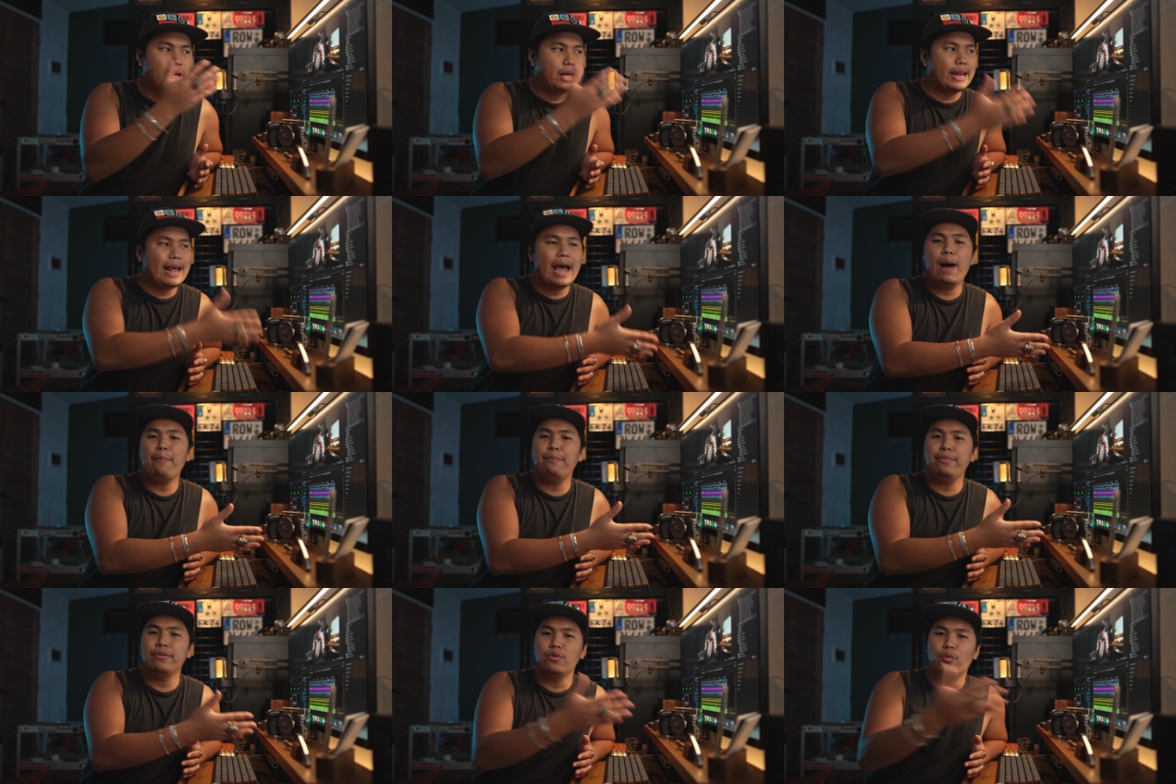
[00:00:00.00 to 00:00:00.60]
it
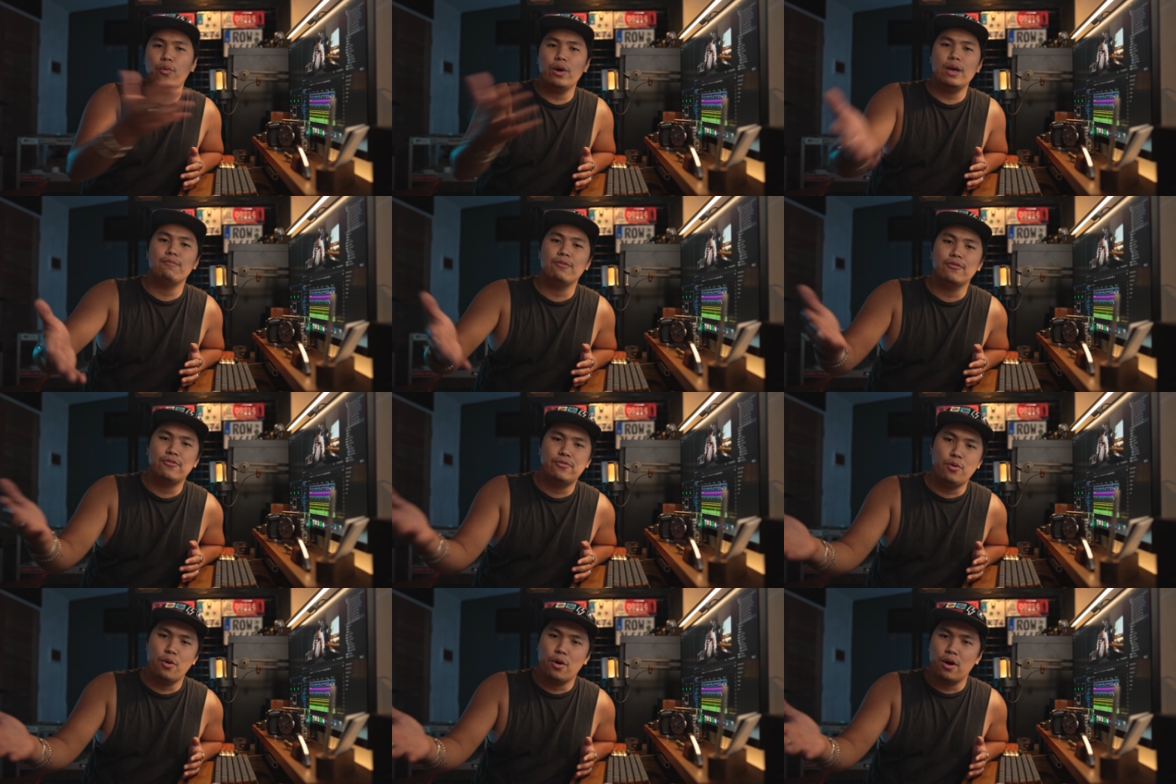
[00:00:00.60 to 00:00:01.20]
happened way
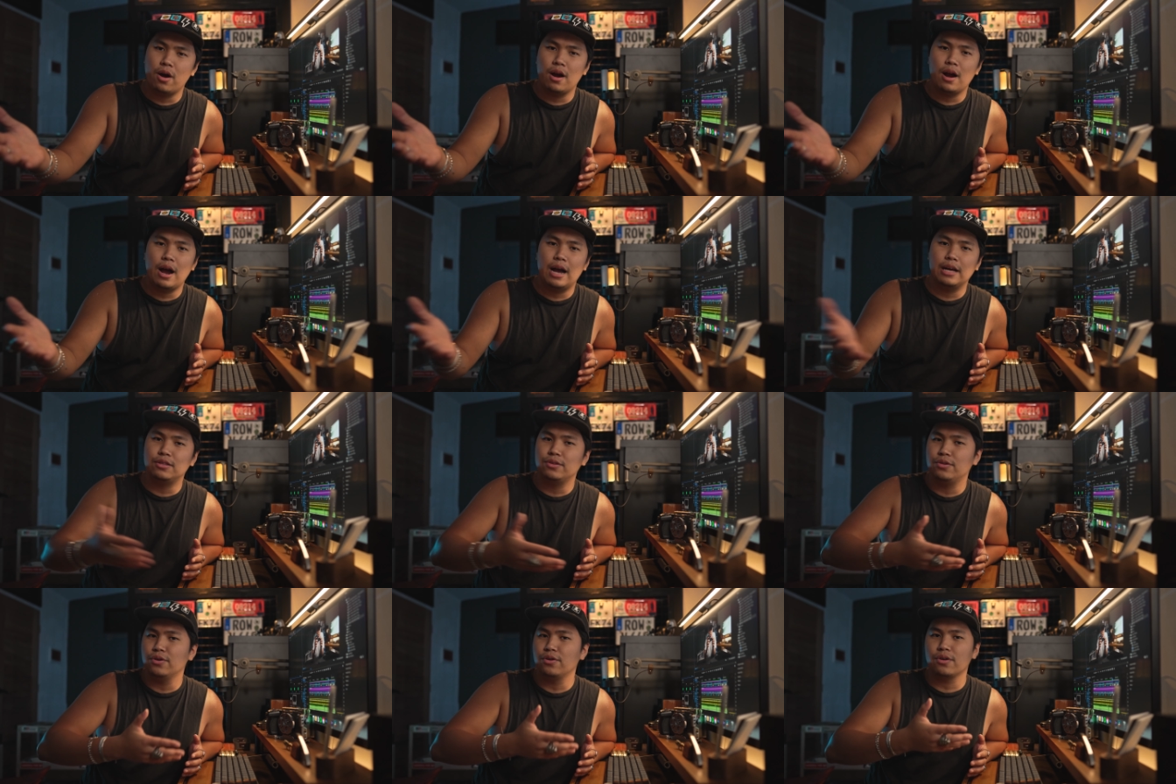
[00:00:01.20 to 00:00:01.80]
before I
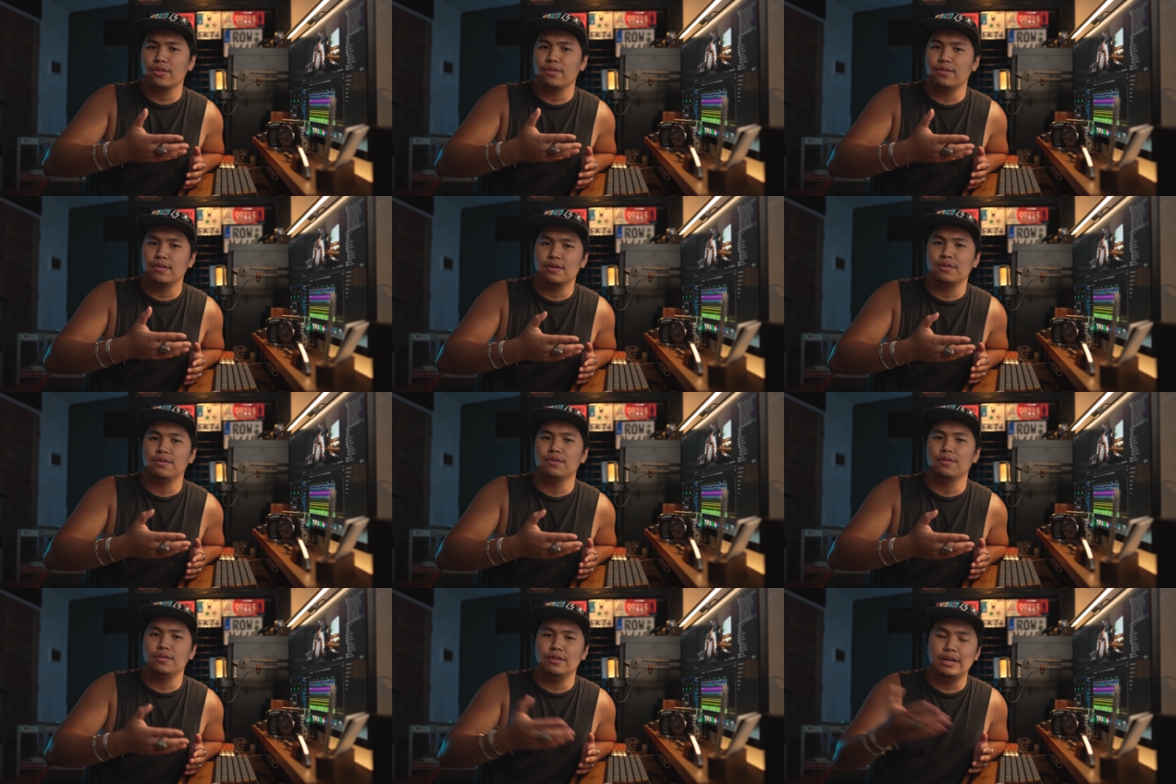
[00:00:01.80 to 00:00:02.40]
took
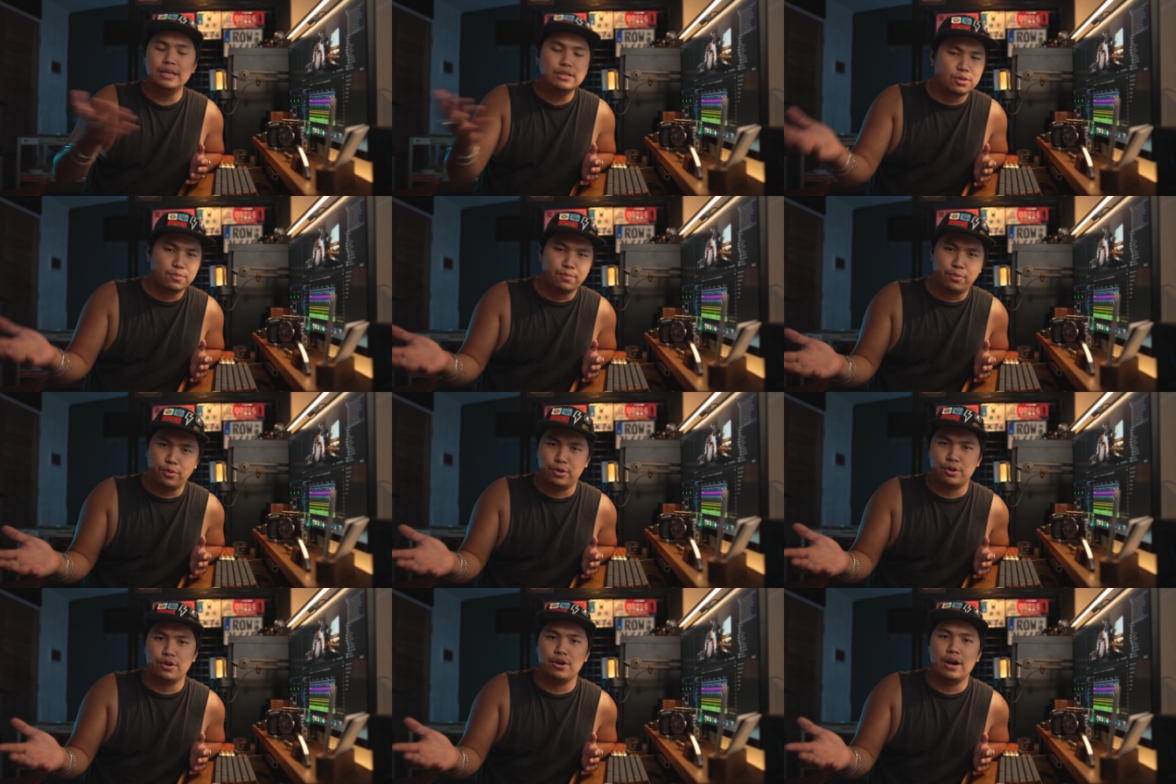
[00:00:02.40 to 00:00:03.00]
the laser
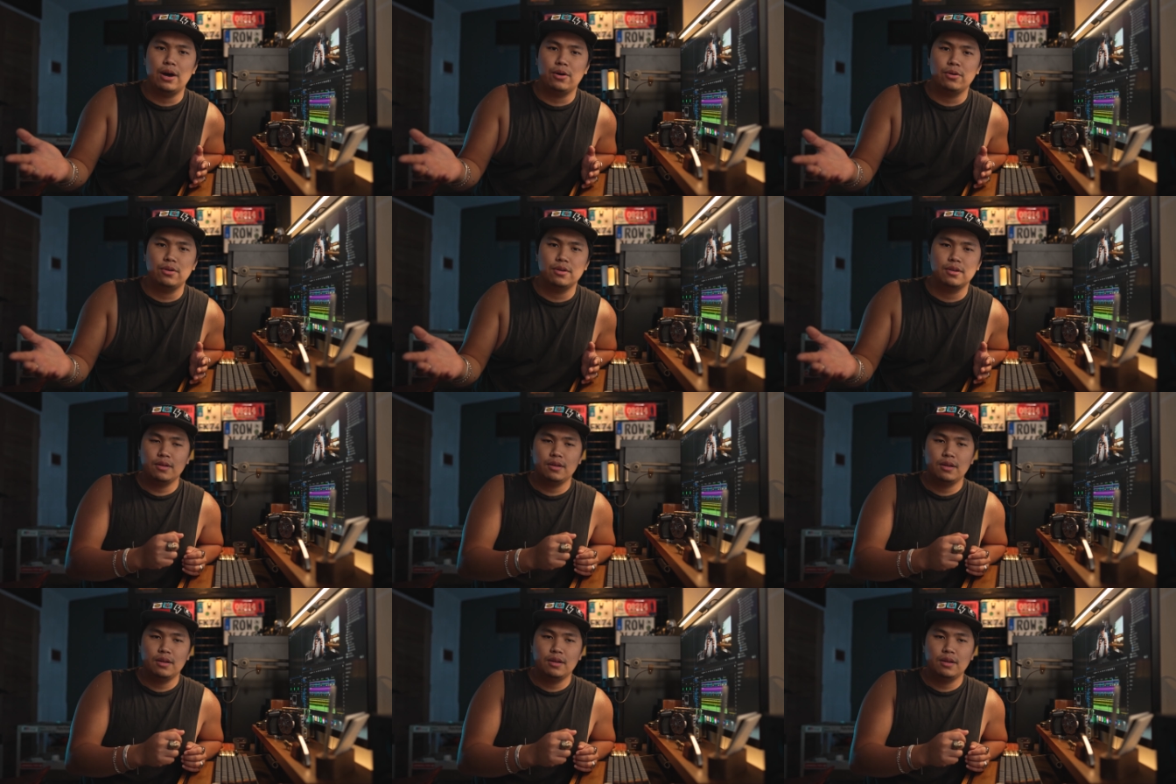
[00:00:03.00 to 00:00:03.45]
pointer out.